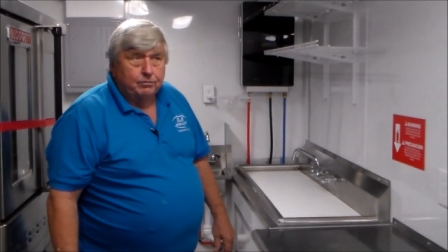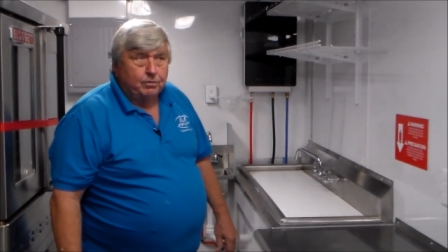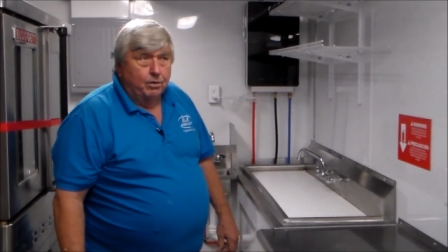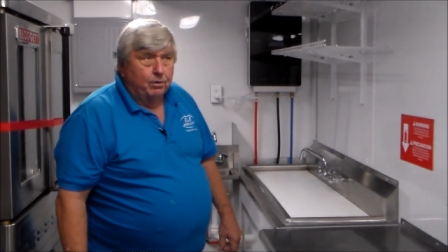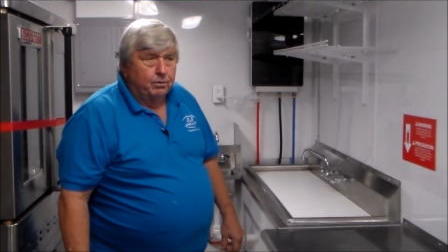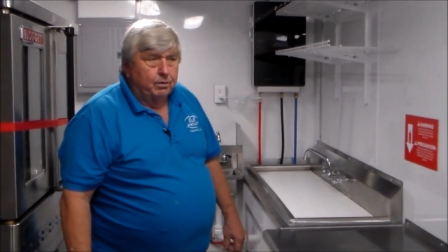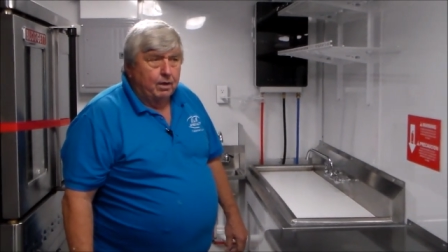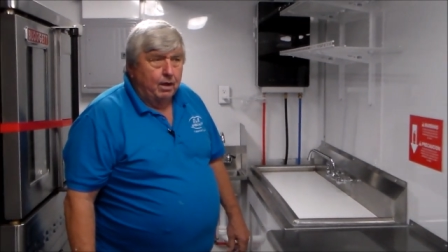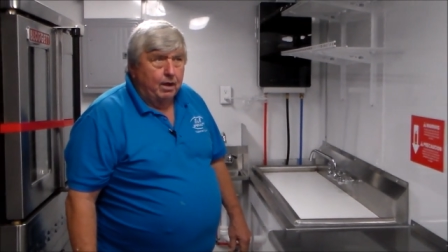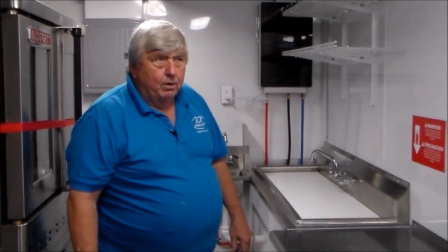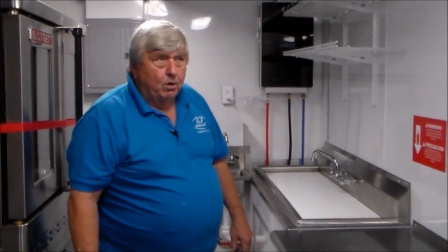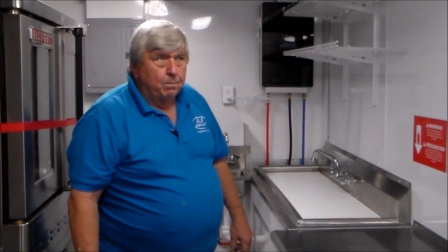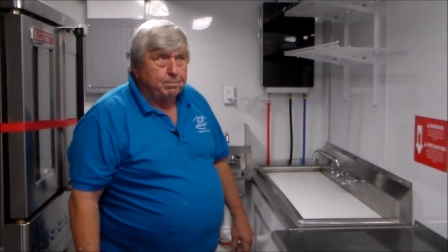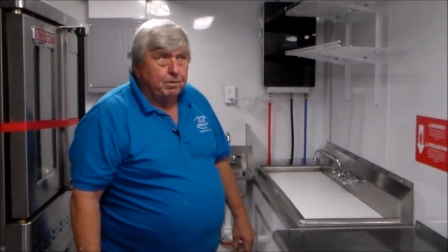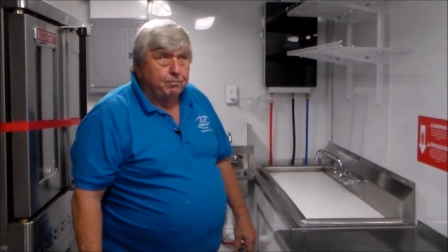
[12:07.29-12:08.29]
So I
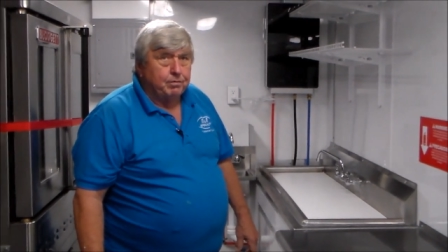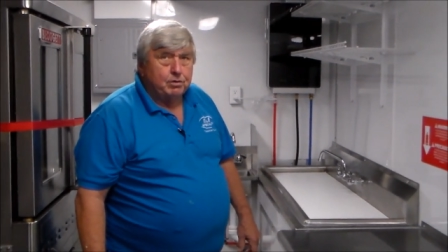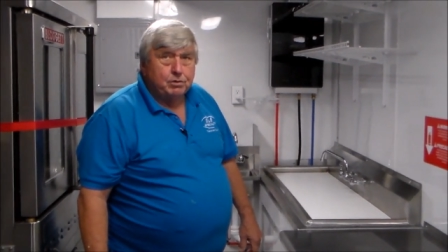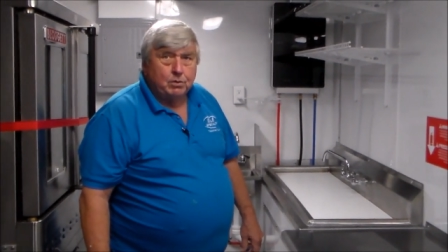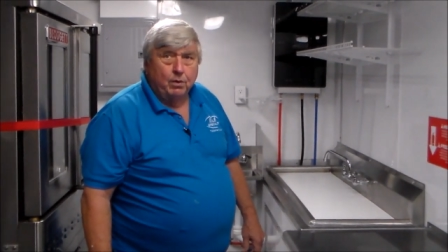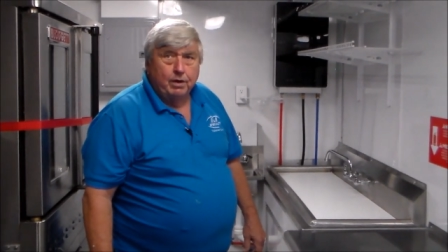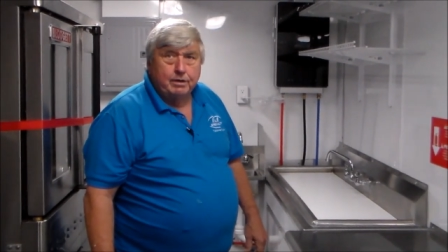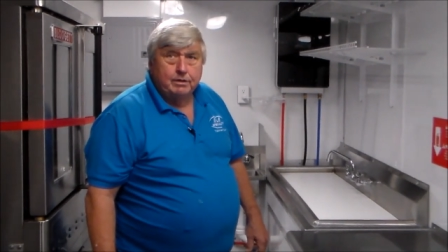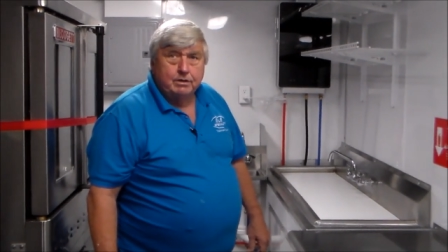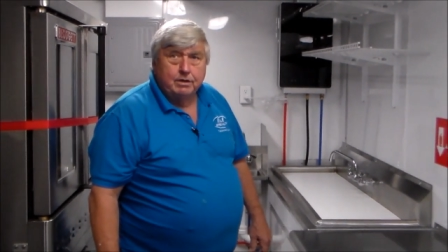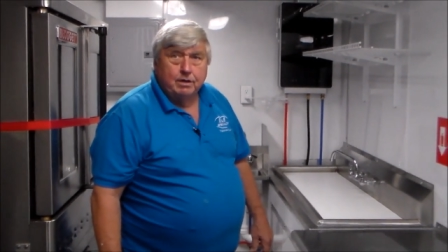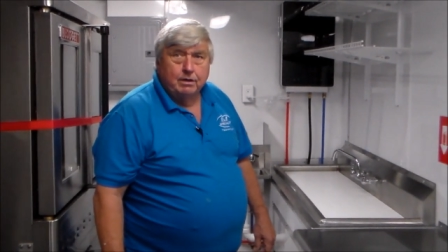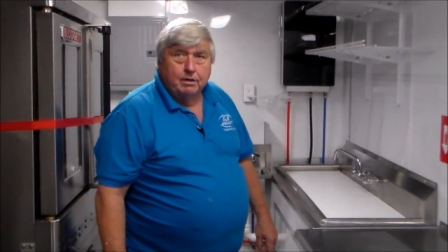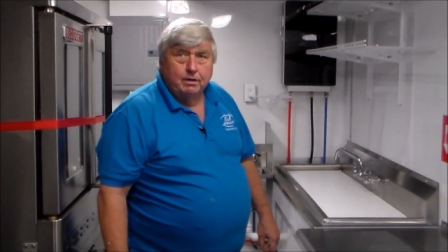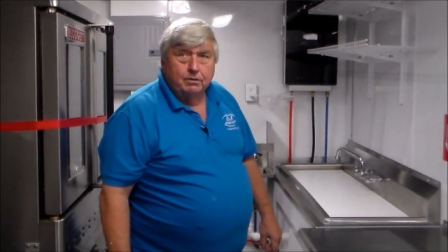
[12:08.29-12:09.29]
hope you've enjoyed
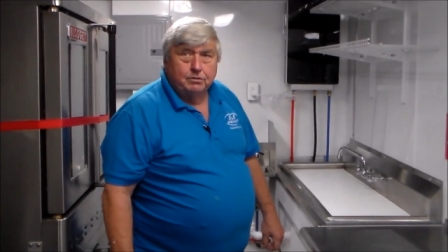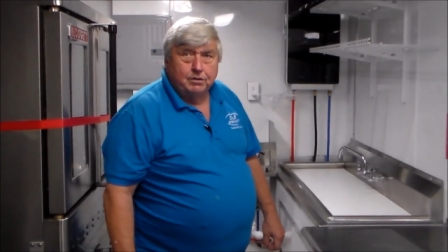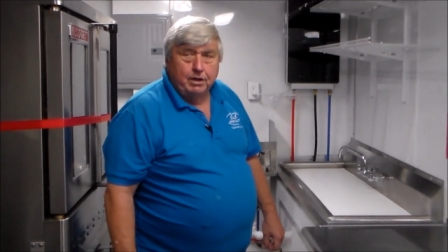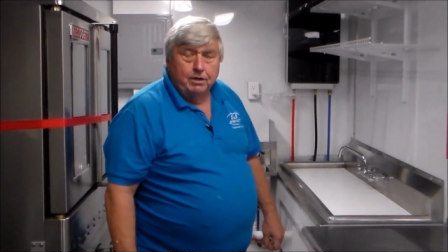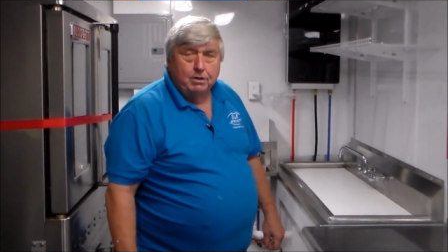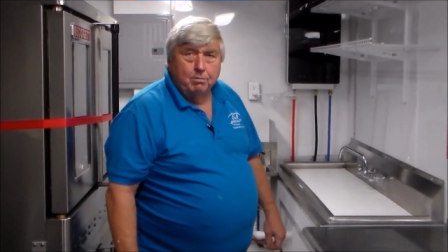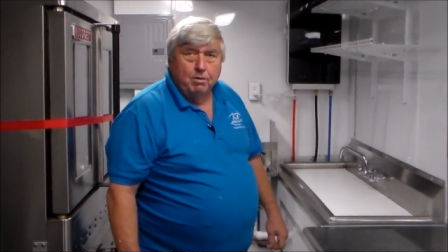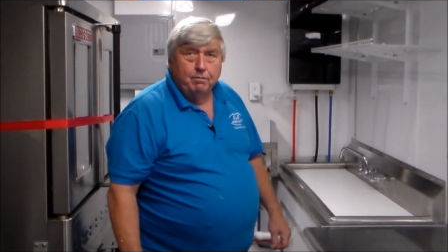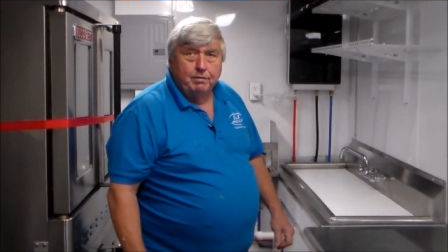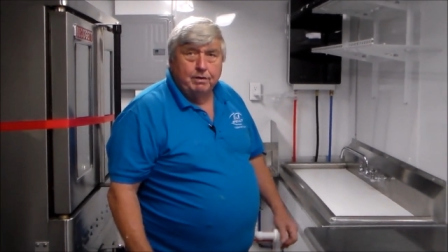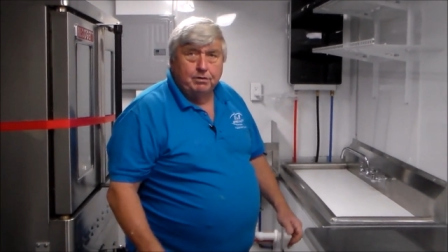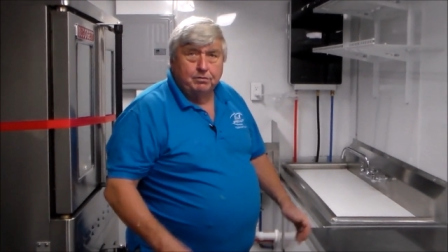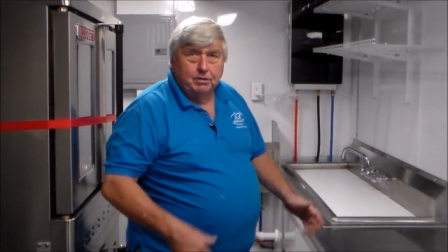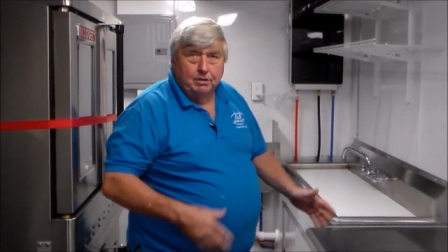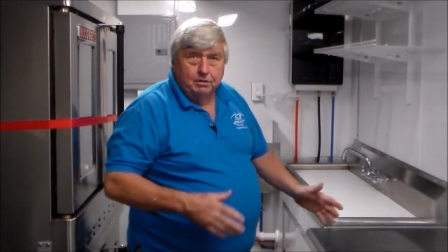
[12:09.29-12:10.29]
seeing the
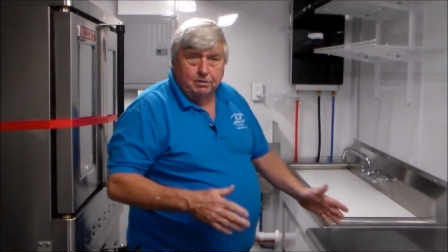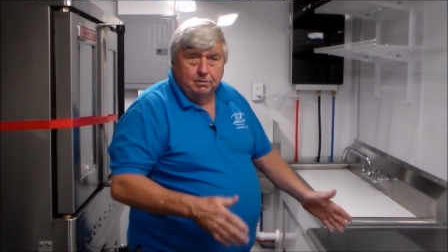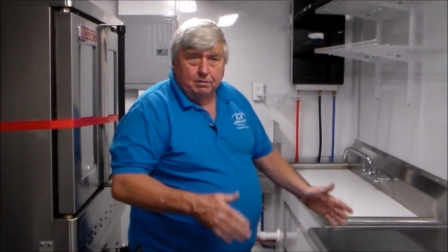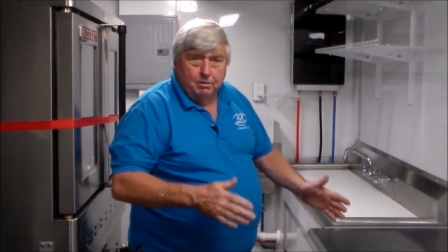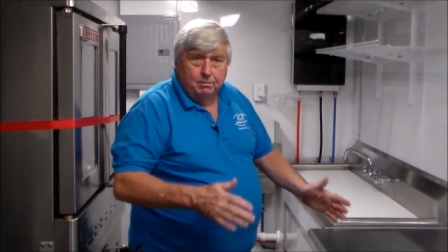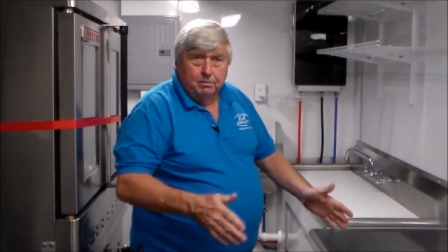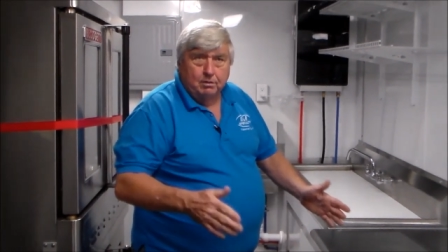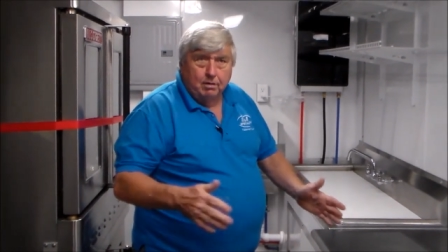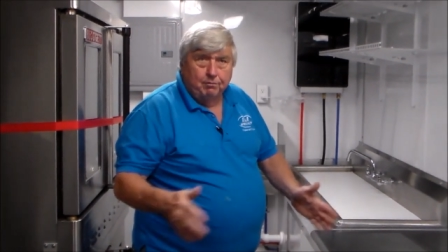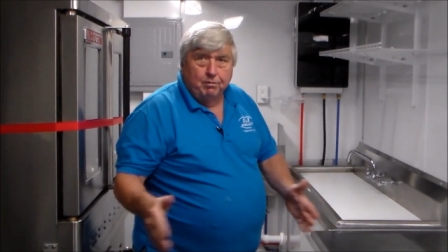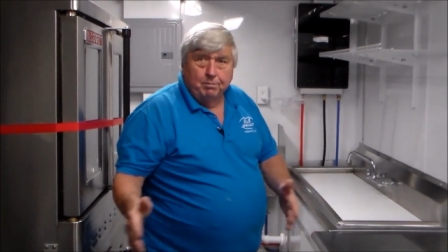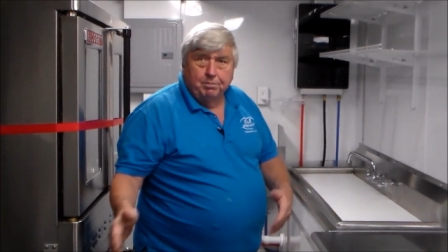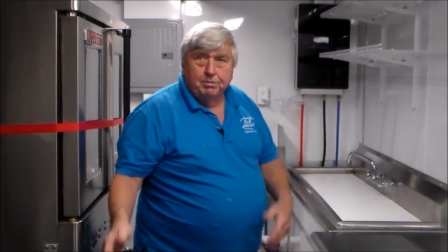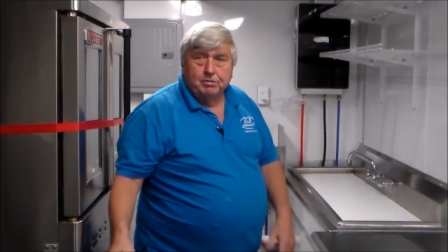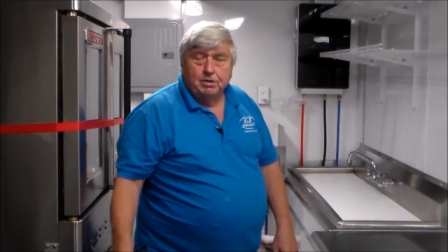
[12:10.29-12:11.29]
movies in
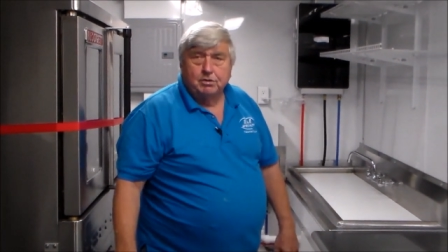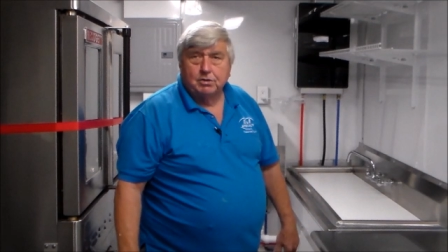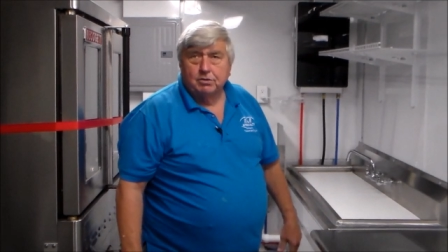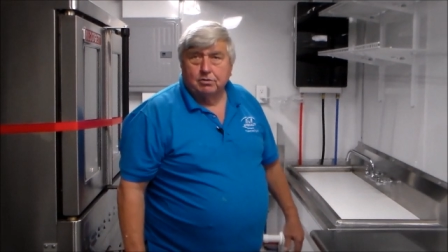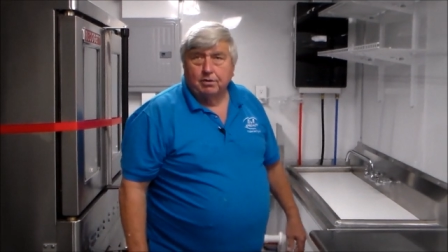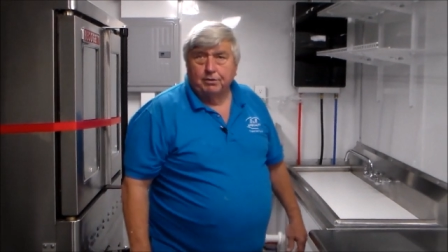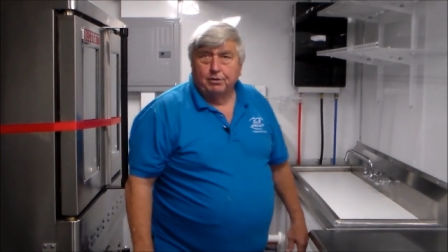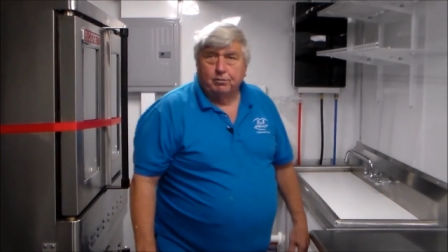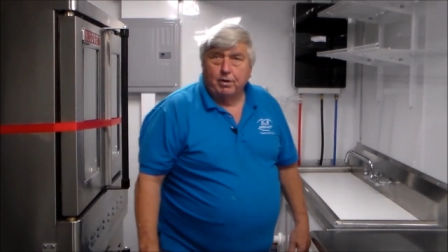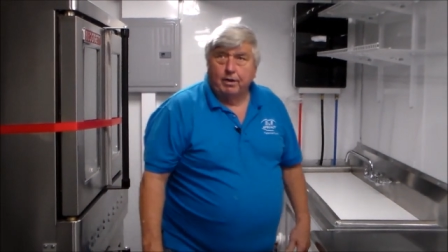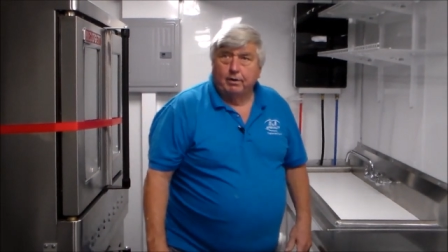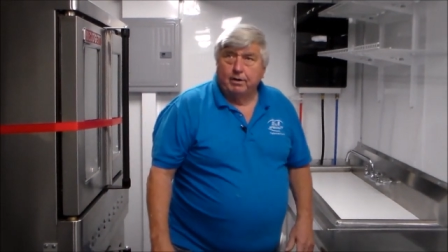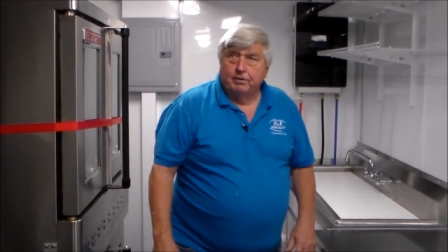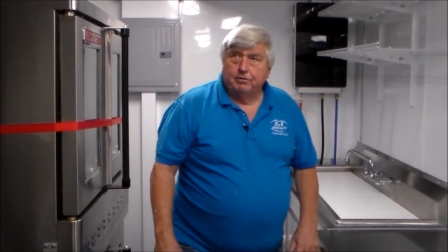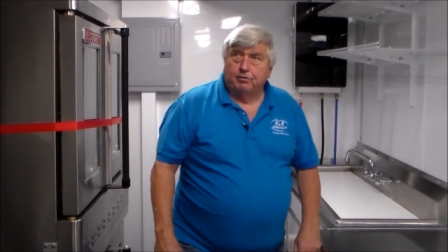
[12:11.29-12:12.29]
different positions of the
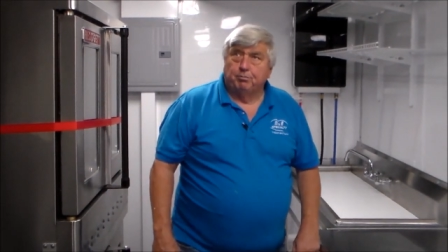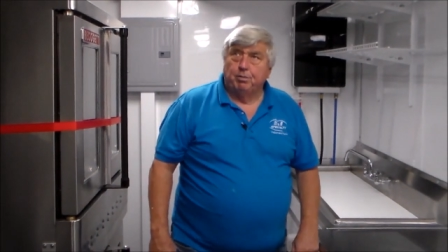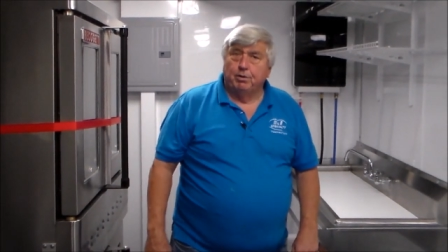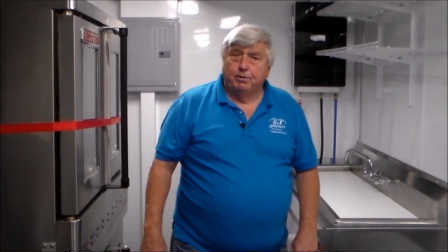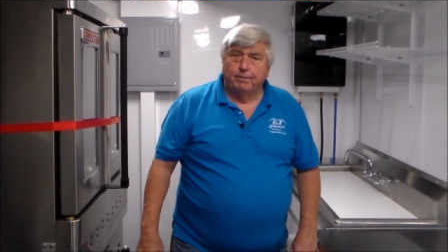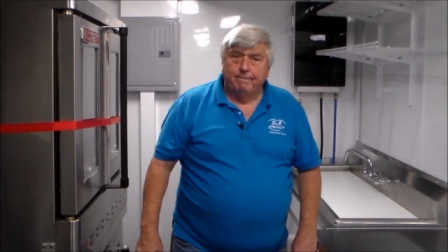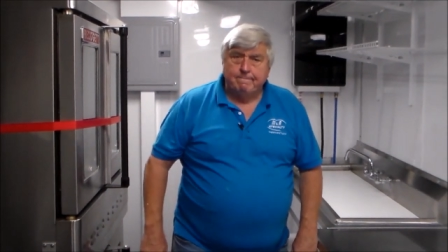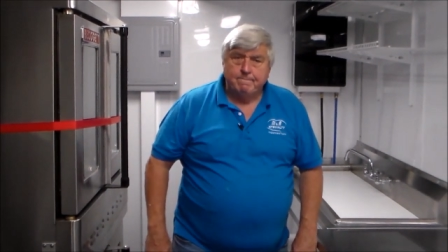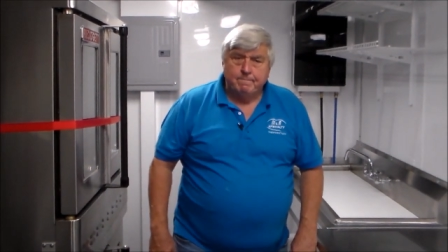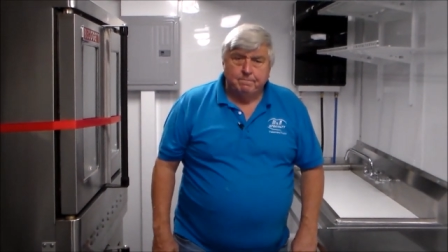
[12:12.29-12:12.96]
trailer as it's built.